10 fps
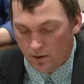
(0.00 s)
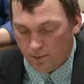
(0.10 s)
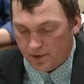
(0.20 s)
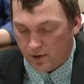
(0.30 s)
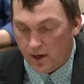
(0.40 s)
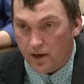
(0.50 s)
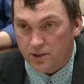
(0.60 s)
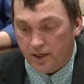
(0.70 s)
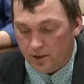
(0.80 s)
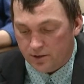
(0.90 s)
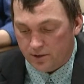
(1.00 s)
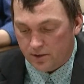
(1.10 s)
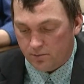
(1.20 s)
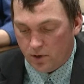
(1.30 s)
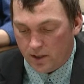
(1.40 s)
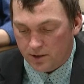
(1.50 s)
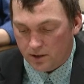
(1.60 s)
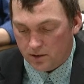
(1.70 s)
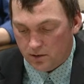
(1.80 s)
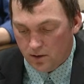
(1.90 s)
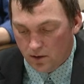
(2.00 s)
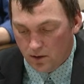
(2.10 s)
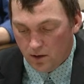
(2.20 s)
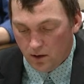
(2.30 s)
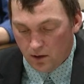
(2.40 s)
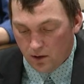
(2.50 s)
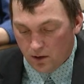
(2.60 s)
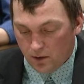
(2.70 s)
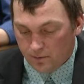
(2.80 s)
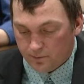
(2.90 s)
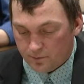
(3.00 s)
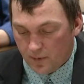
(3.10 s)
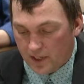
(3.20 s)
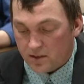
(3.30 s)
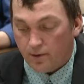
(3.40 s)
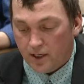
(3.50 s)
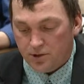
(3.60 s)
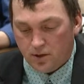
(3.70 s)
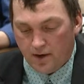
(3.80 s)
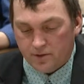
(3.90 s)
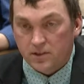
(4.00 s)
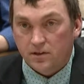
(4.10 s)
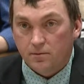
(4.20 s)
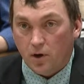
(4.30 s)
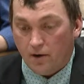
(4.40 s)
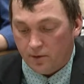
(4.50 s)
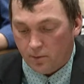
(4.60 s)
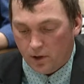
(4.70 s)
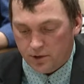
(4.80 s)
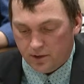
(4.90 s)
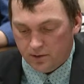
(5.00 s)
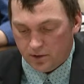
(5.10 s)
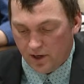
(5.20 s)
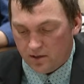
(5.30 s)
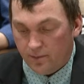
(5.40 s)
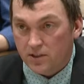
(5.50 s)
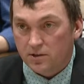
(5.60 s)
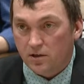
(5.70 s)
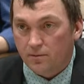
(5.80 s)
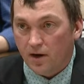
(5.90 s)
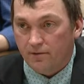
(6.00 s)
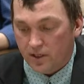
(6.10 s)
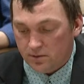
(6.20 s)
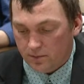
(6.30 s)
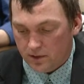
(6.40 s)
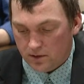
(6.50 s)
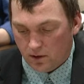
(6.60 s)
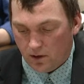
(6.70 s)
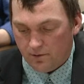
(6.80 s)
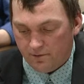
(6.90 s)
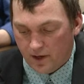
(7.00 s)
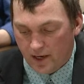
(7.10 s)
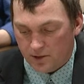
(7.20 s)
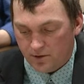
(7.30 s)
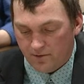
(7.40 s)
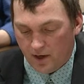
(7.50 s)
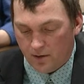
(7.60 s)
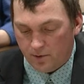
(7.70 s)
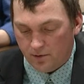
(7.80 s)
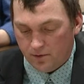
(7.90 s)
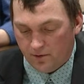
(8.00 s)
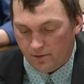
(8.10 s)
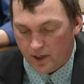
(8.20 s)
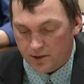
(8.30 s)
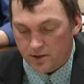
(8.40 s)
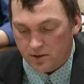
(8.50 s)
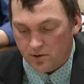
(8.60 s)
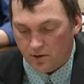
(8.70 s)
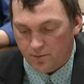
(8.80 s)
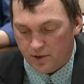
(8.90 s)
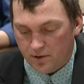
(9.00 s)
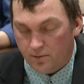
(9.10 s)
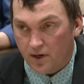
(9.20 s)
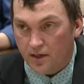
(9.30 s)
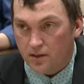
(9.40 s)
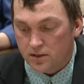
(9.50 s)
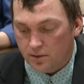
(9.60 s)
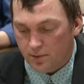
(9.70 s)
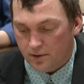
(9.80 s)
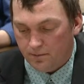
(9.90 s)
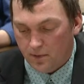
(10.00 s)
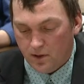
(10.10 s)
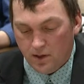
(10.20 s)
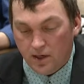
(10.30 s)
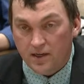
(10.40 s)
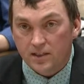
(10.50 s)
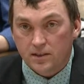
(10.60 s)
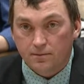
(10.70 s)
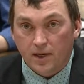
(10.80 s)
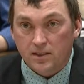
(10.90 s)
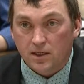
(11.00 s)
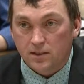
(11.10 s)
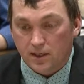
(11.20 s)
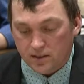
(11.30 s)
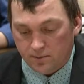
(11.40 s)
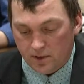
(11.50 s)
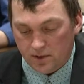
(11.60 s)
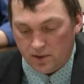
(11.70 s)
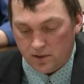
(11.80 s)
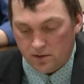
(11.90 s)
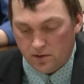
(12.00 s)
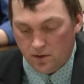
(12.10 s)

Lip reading: But there are a lot of challenges with this project. As a rancher, I have a slim profit margin, so I have to make certain my investments are financially viable. If ranchers are going to put their money into something, it needs to make sense as a business.